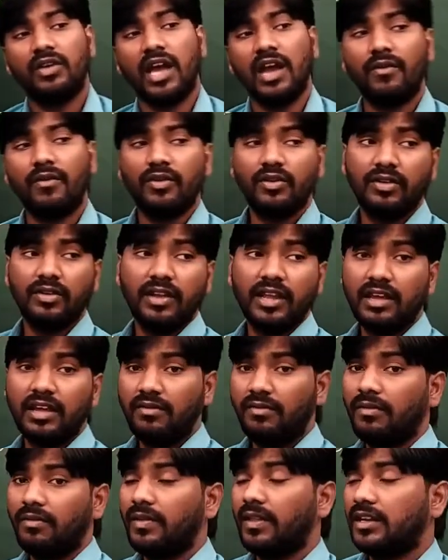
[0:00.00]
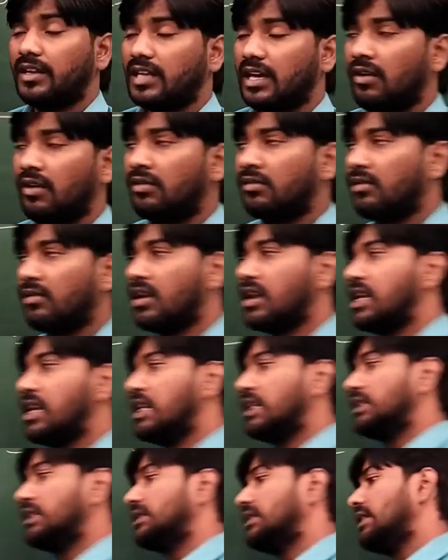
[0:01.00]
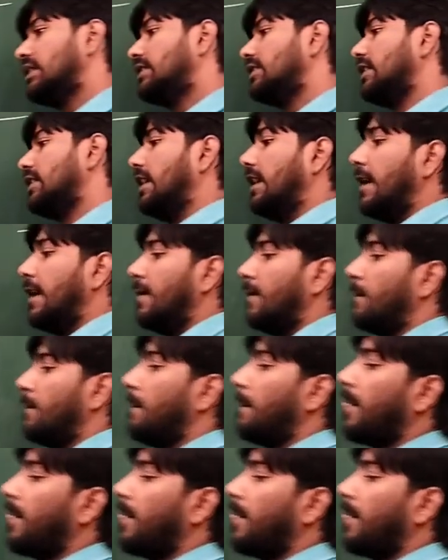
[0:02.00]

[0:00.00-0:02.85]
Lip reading: I want to live in the town. See children,